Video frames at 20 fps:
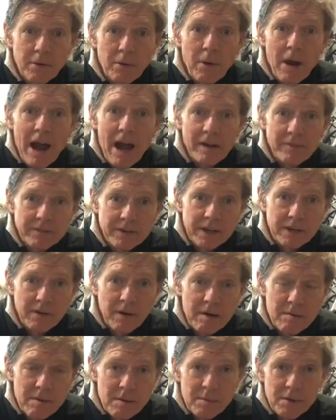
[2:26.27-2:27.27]
craft a
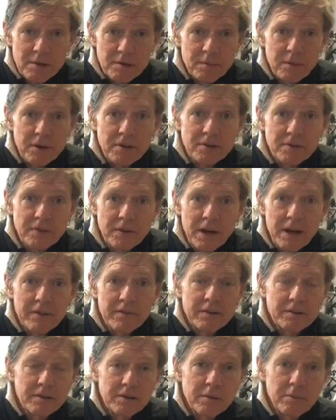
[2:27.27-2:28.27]
great member experience for
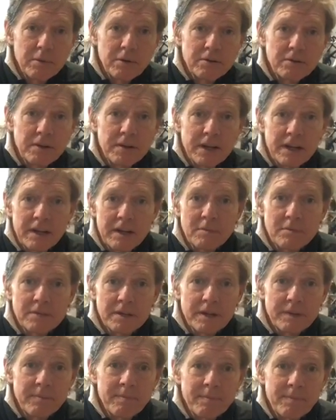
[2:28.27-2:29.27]
every single person that comes in.